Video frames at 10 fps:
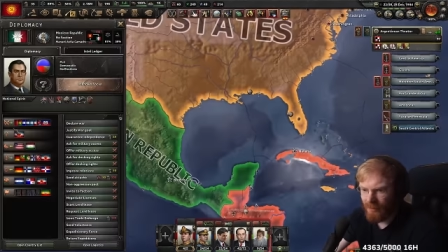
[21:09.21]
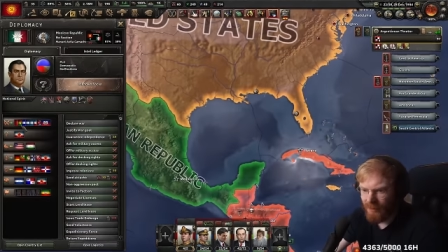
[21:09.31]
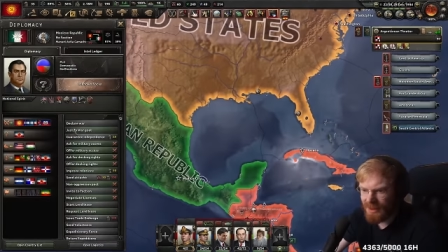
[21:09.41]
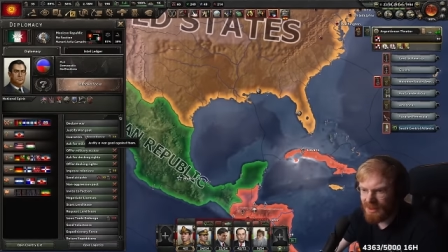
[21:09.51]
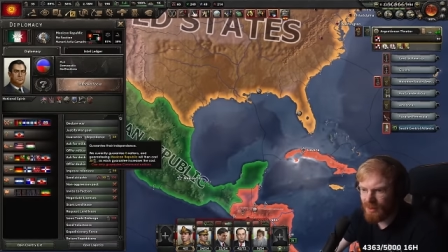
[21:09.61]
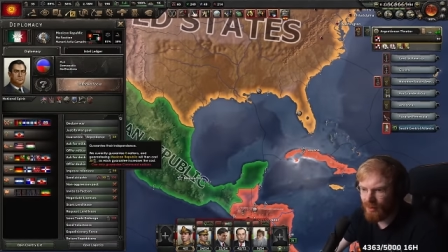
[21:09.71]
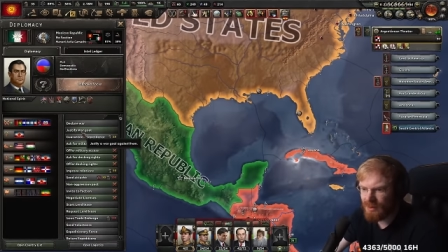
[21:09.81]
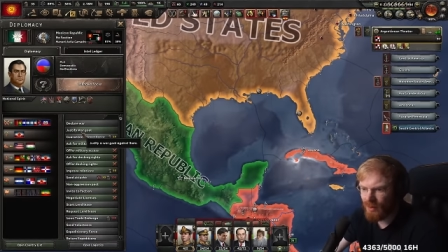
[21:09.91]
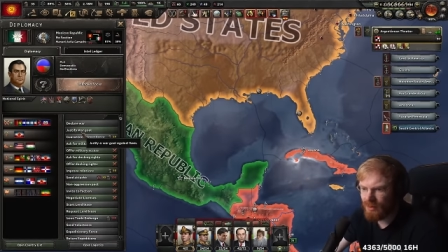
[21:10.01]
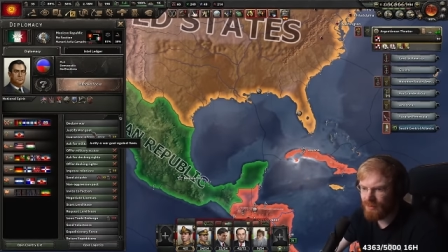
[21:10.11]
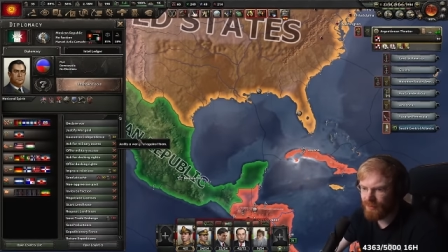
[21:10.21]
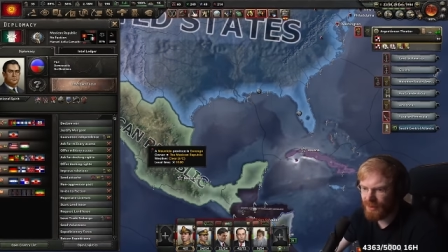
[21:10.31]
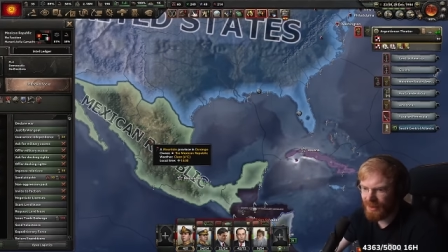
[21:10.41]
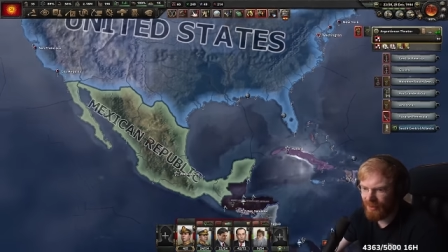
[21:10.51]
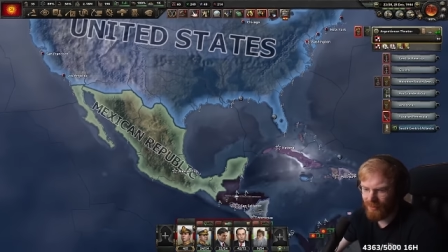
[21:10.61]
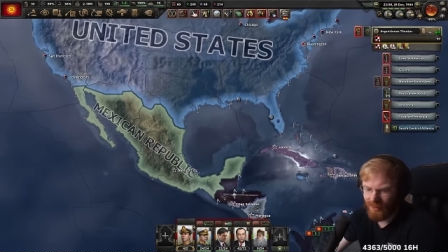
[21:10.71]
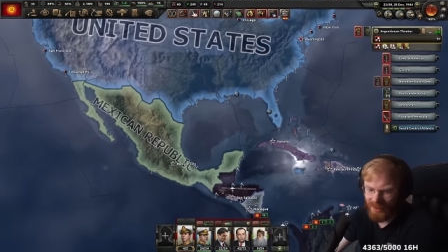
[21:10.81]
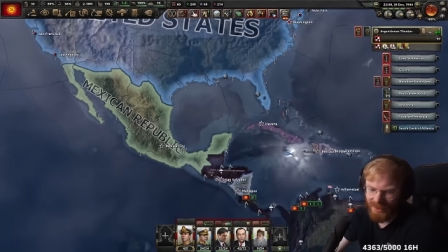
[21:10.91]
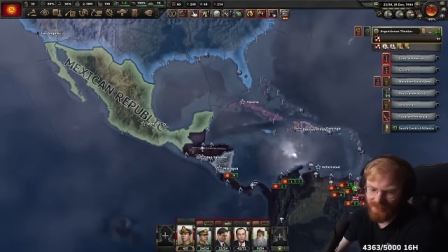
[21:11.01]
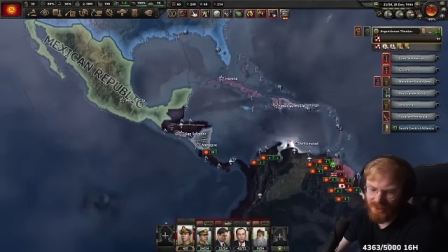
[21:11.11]
Mexico is also free now.
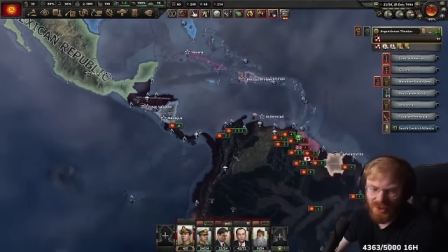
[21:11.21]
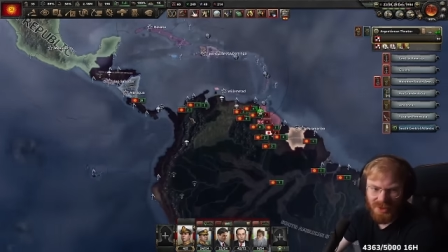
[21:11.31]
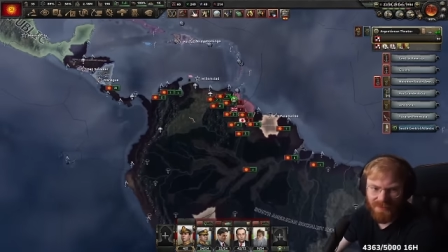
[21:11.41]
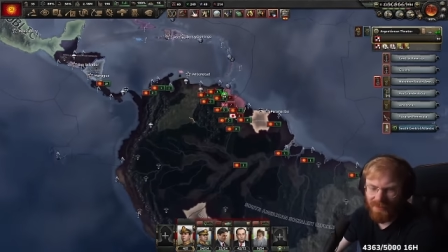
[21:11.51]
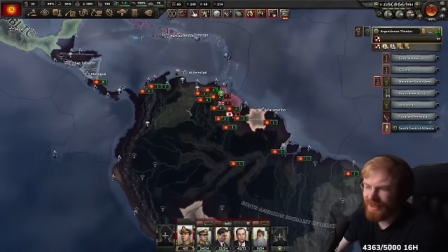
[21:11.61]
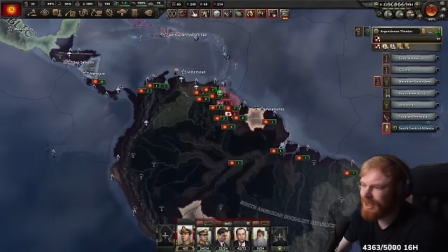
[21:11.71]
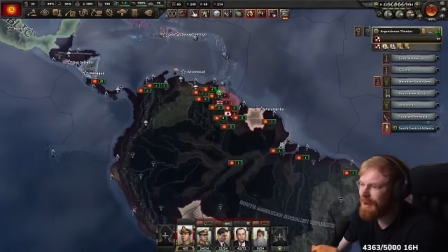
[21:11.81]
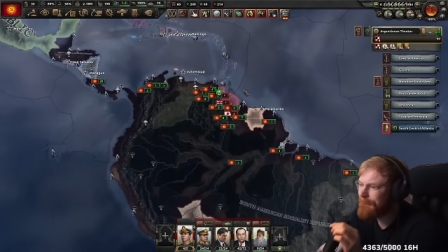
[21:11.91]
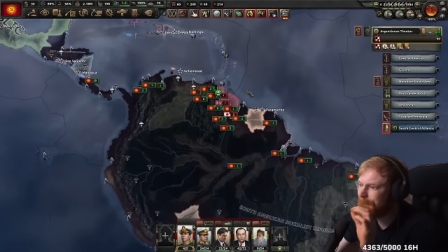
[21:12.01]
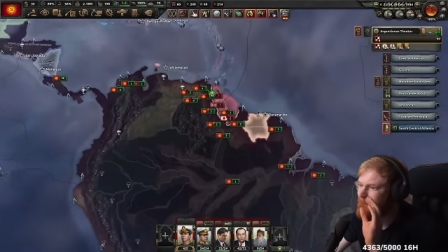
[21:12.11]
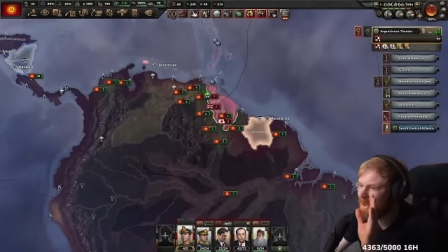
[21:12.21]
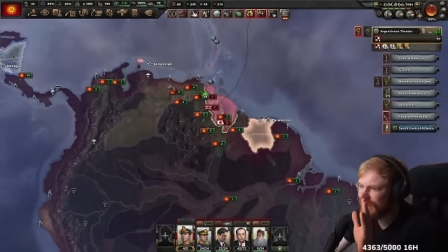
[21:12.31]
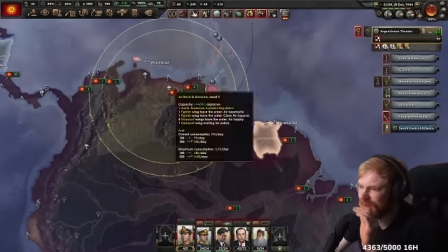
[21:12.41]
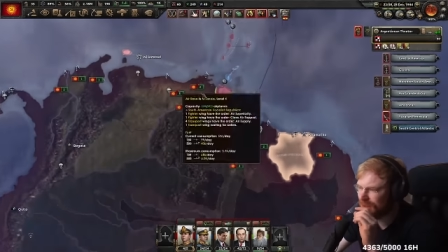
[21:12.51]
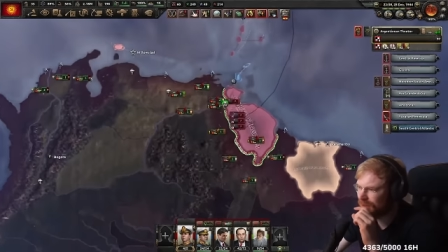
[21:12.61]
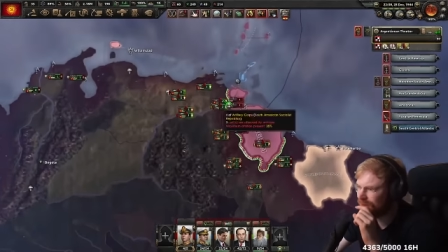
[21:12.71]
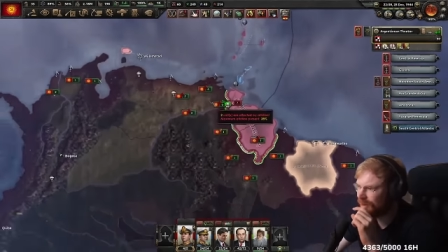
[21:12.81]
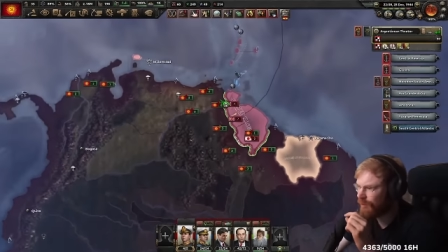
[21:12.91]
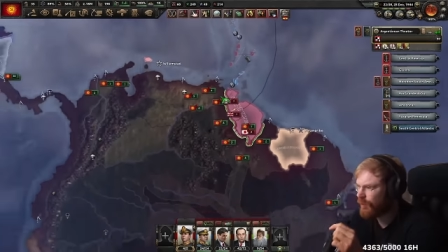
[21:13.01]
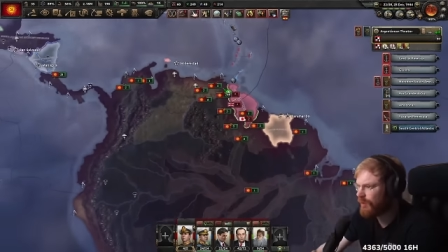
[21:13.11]
I have to justify a million
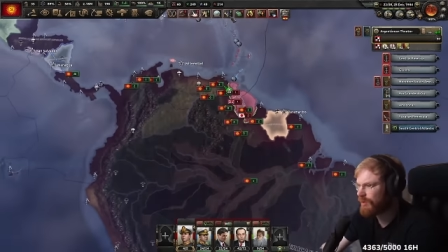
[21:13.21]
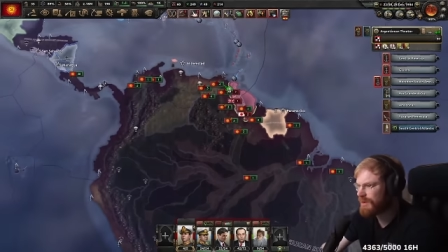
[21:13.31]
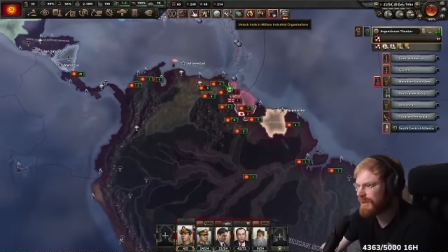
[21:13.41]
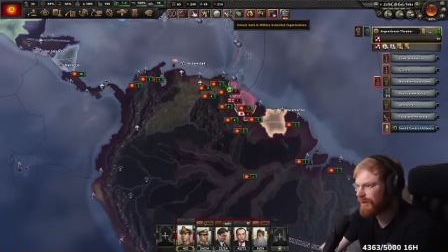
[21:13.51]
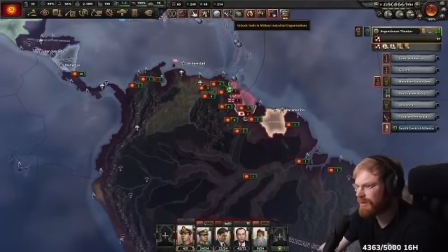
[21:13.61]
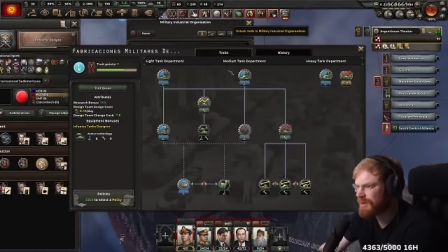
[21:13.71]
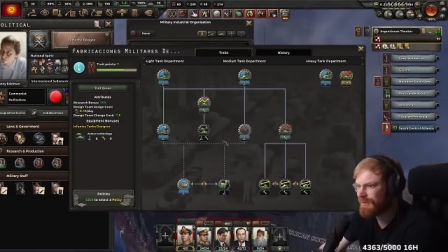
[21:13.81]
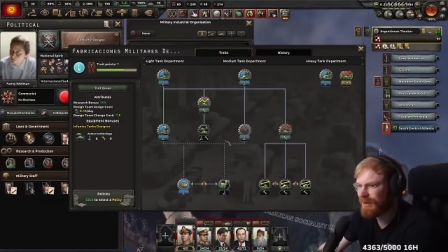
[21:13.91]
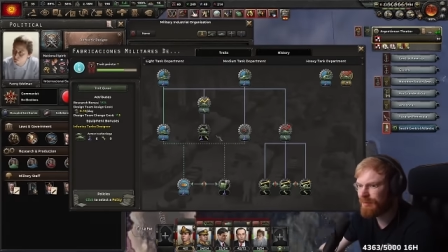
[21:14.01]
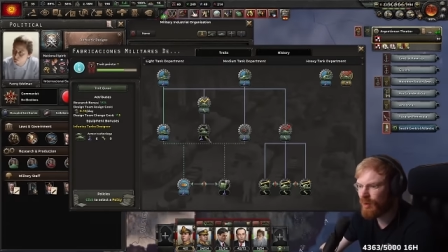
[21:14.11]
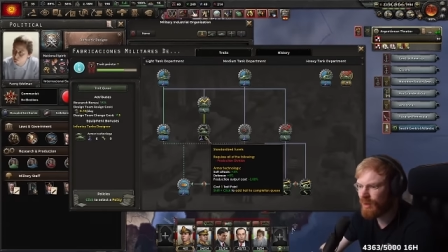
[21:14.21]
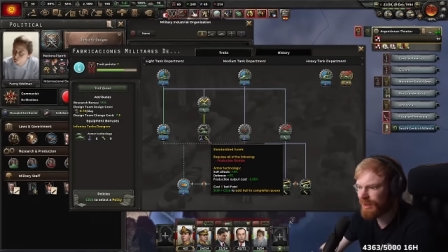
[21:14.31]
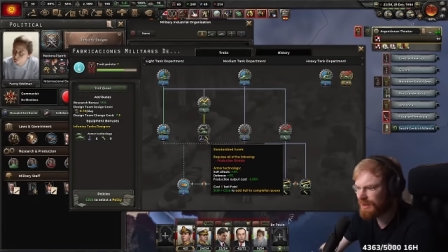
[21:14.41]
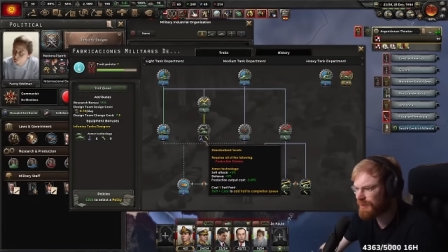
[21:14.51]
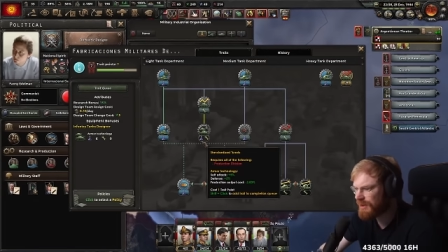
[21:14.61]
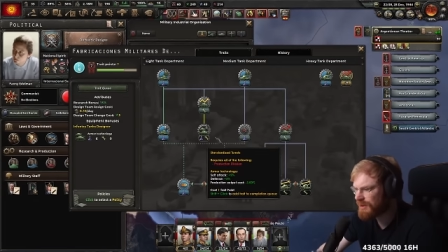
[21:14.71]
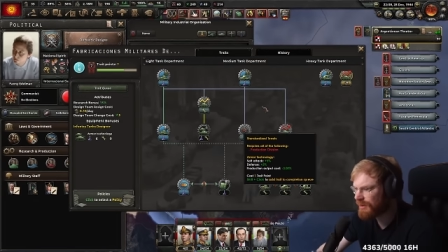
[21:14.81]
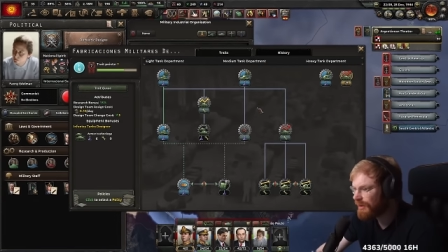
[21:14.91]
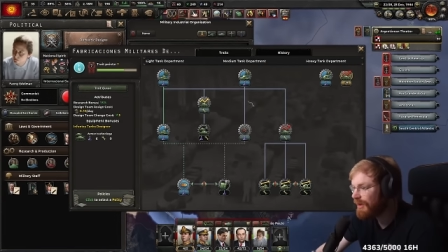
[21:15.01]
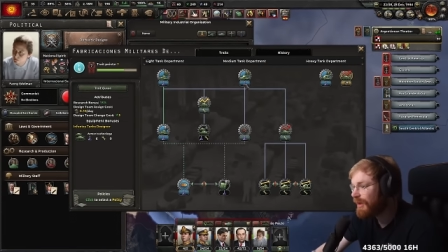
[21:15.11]
war goals now because of that broken-ass peace
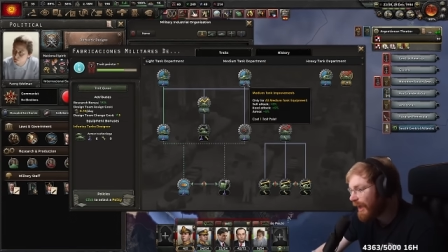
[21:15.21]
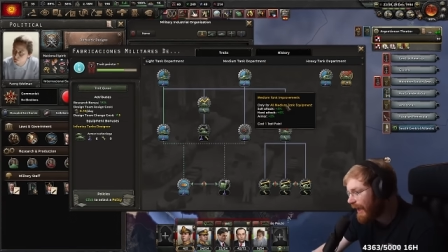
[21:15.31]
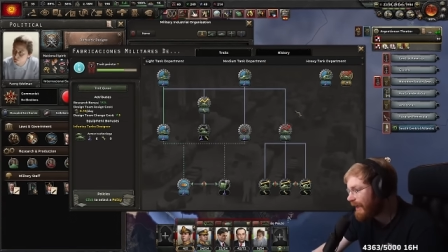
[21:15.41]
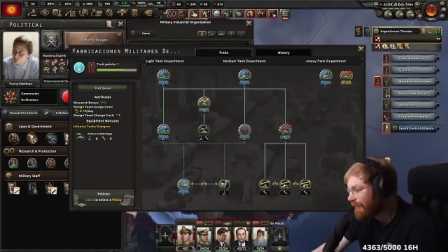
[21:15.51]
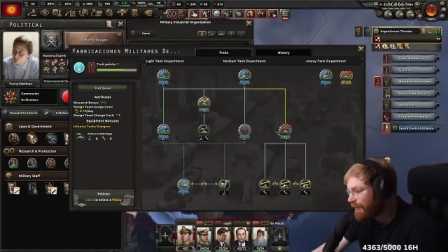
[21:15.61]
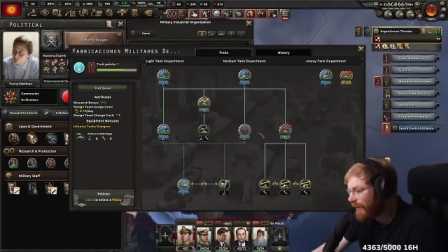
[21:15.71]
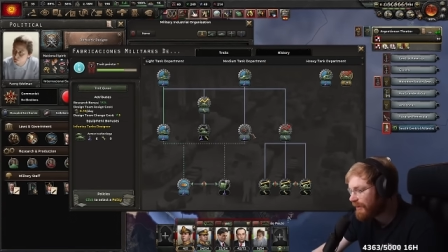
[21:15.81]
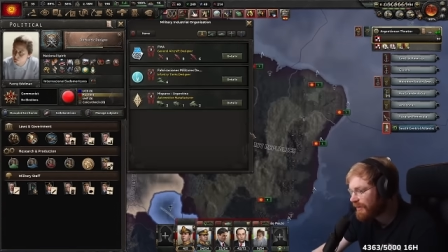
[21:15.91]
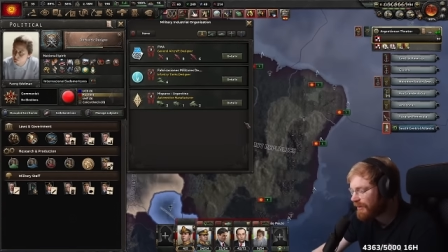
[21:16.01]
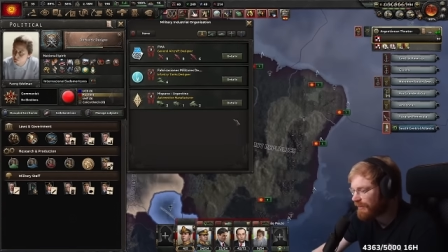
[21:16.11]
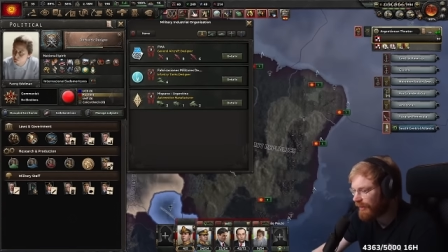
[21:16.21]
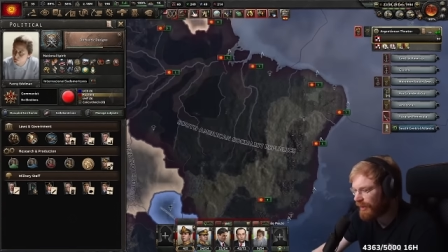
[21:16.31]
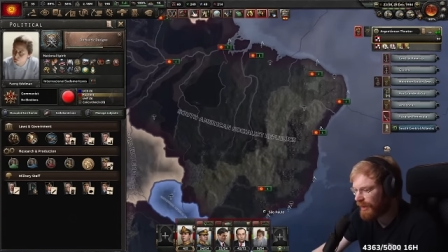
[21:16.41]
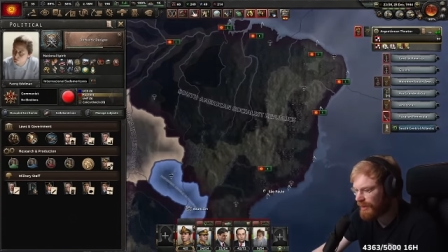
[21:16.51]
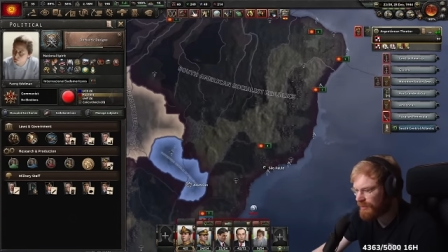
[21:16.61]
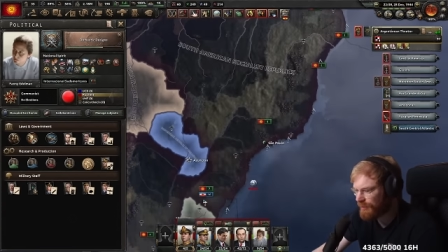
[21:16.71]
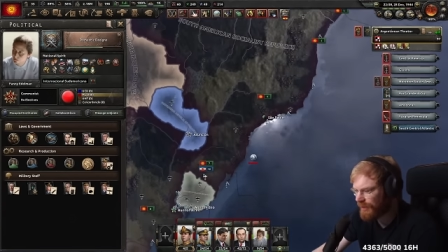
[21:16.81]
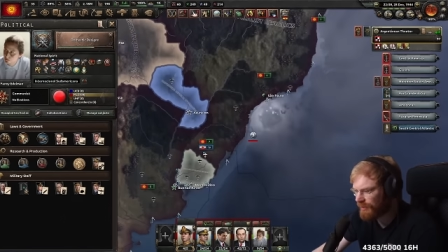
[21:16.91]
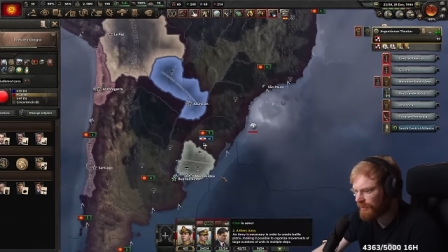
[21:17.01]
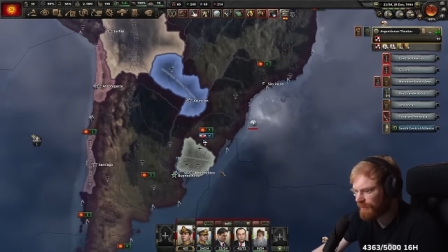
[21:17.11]
deal. And I'm fighting the entire allies of
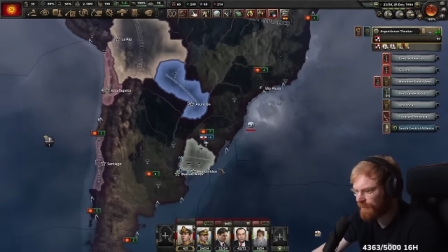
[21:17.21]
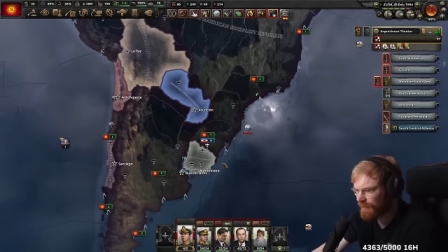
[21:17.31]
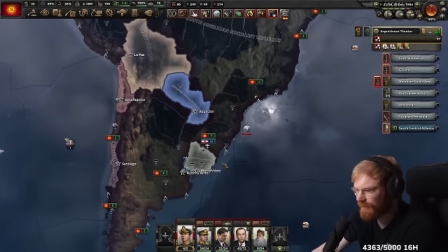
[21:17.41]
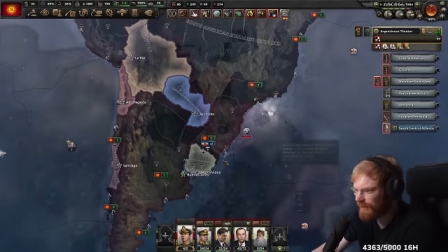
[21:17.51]
planet Earth.